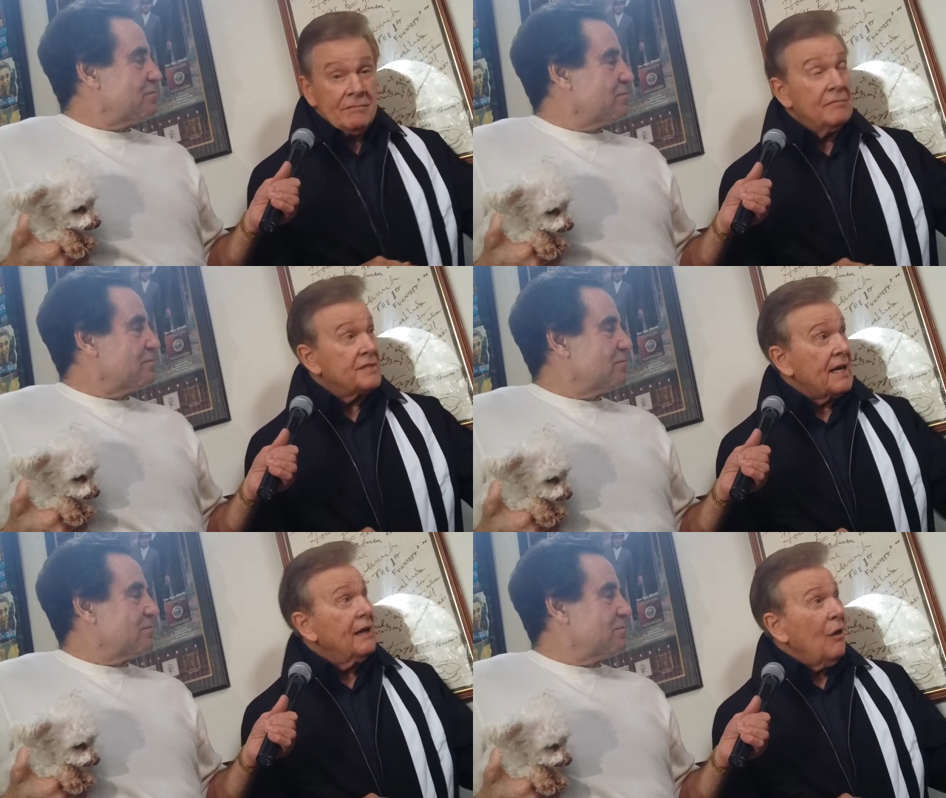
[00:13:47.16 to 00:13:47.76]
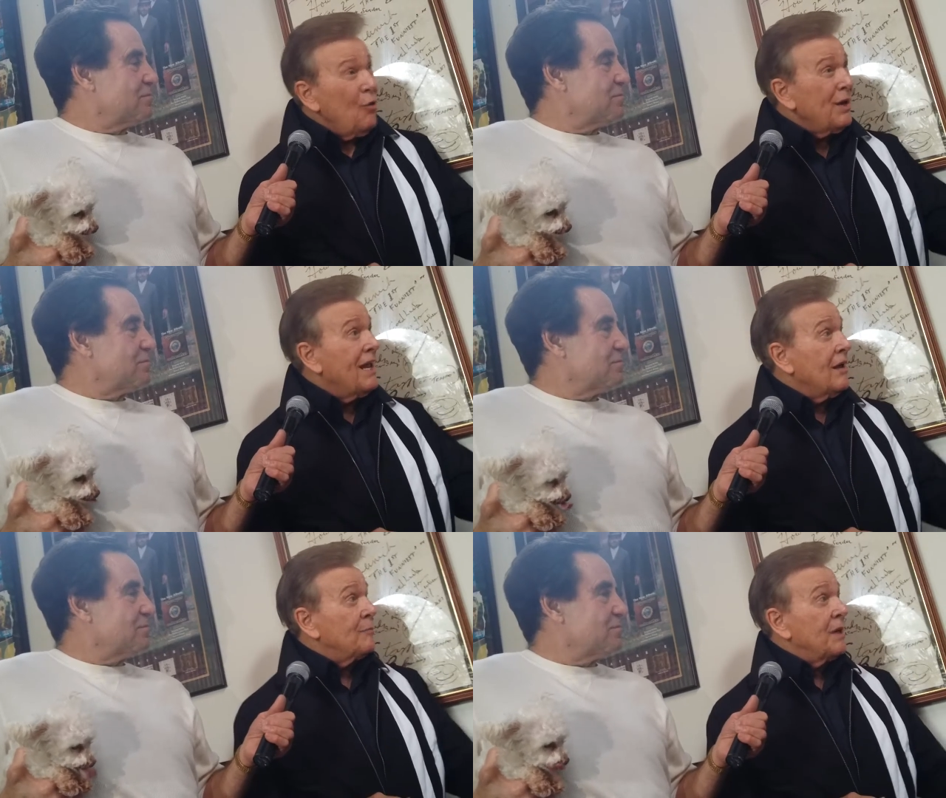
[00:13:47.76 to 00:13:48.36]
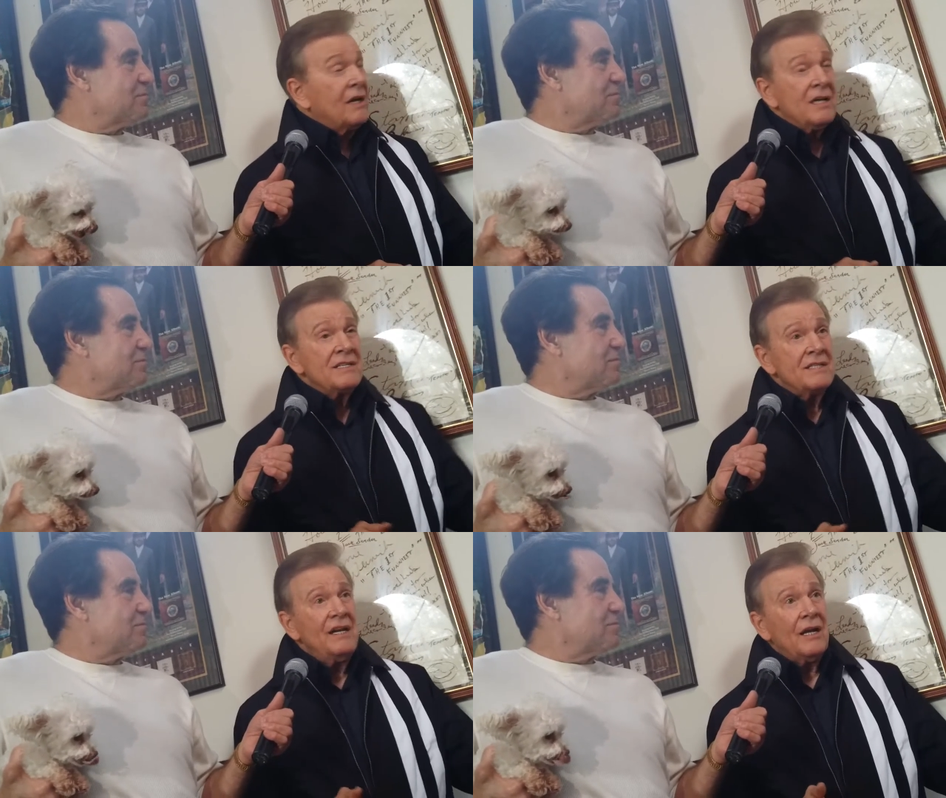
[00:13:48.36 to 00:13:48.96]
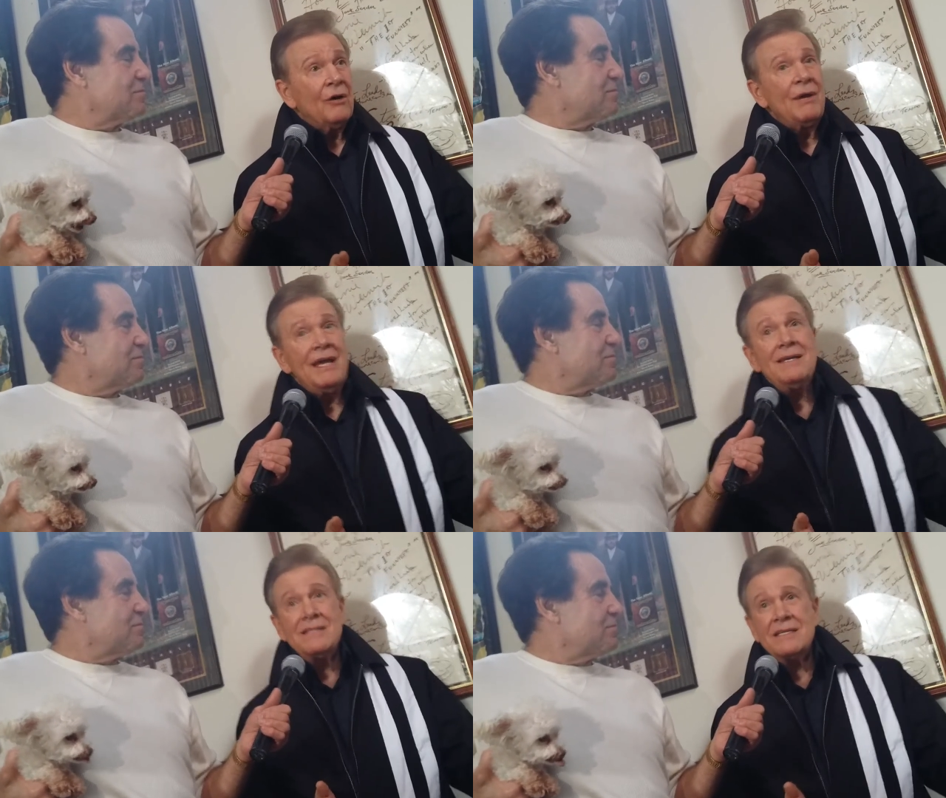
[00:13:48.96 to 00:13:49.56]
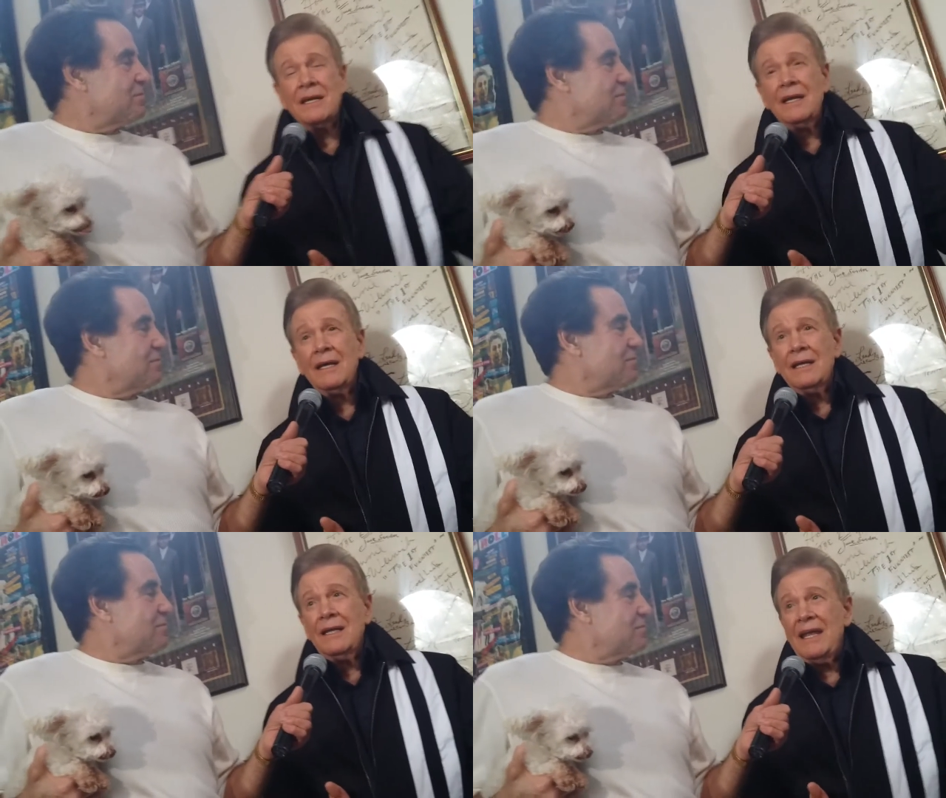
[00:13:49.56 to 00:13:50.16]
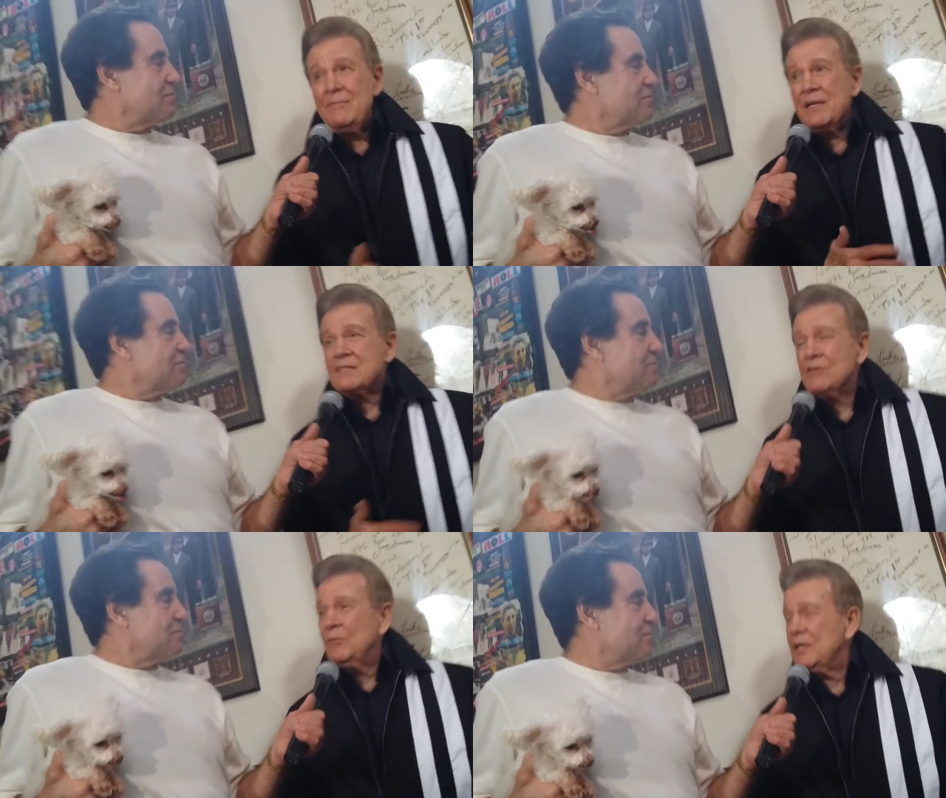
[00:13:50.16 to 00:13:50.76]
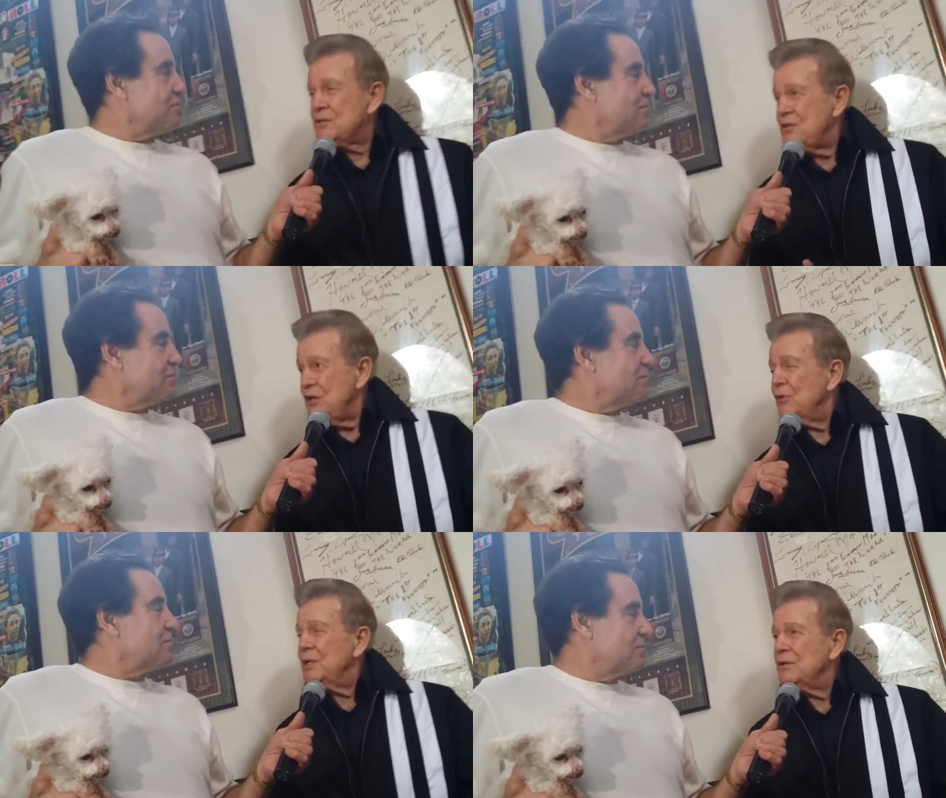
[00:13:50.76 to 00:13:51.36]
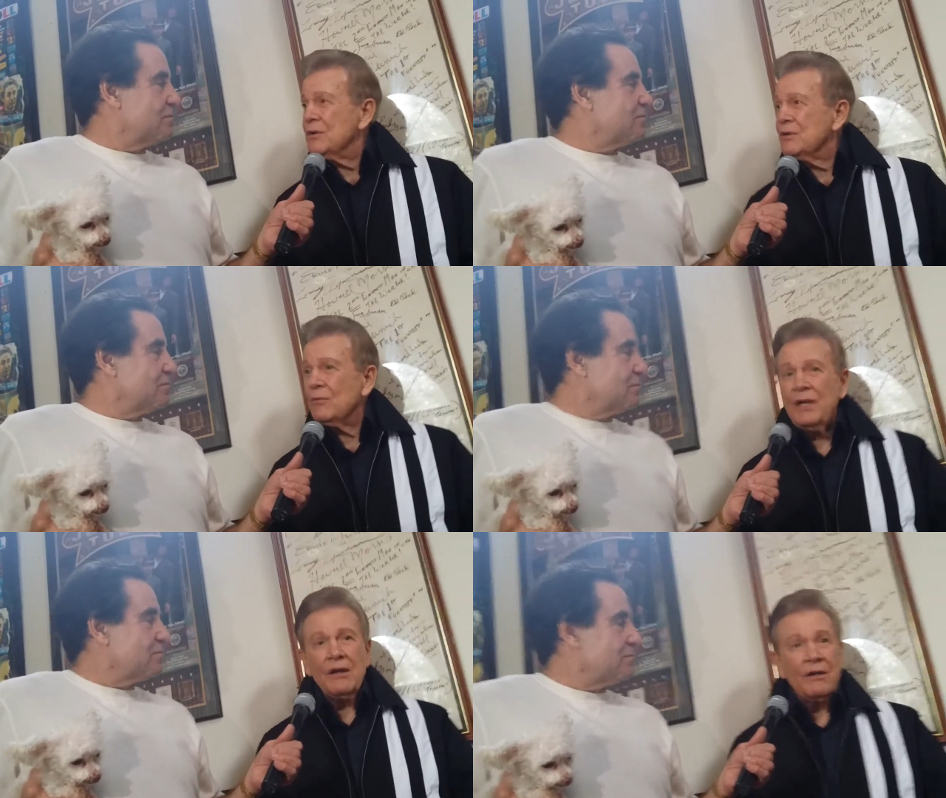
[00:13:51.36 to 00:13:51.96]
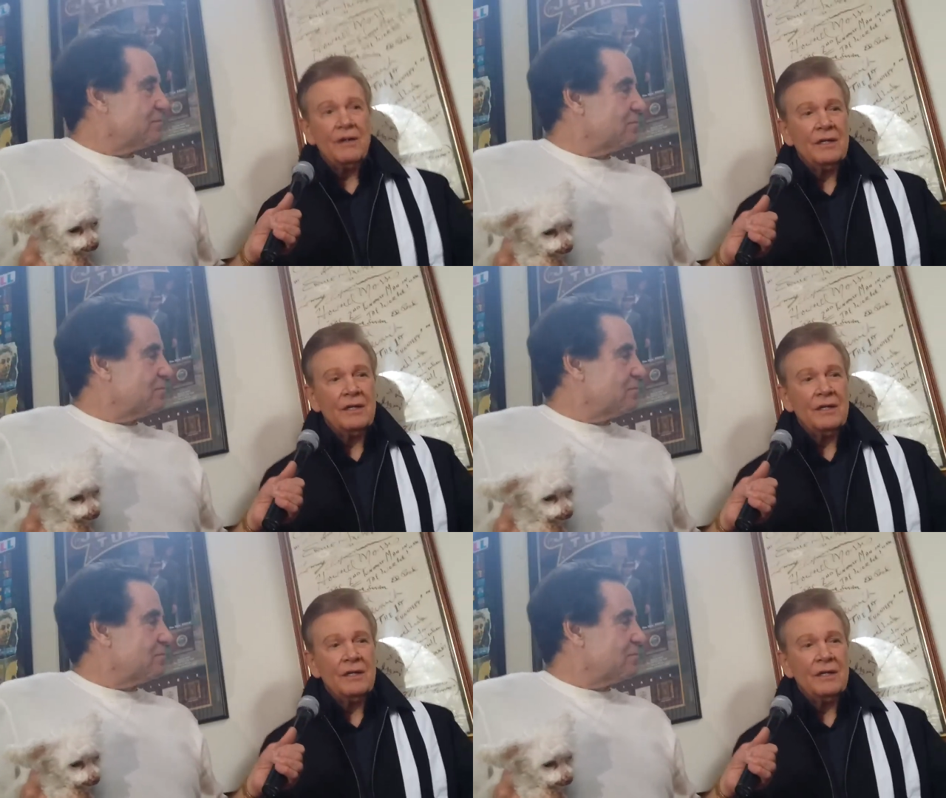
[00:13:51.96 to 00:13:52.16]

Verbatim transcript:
Speaker 1: say hello to him because, you know, he's he meant so much to you in your career.